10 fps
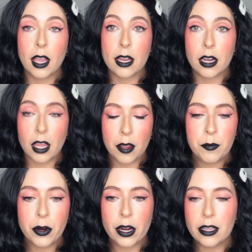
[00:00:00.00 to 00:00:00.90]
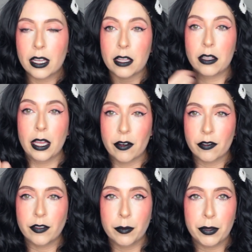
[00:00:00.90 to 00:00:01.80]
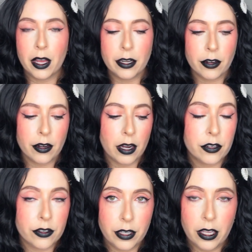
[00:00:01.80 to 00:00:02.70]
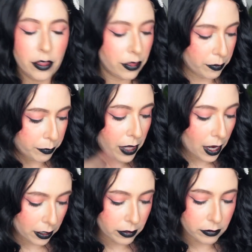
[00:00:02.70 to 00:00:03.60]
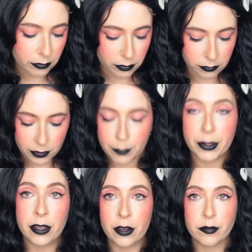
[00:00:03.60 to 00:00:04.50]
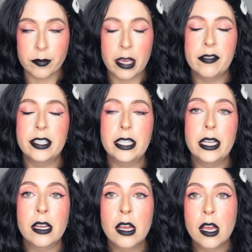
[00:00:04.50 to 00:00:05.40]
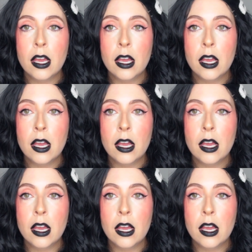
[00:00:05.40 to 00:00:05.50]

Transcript: And I am wearing like a layer of lip liner underneath, the black lip liner from KVD,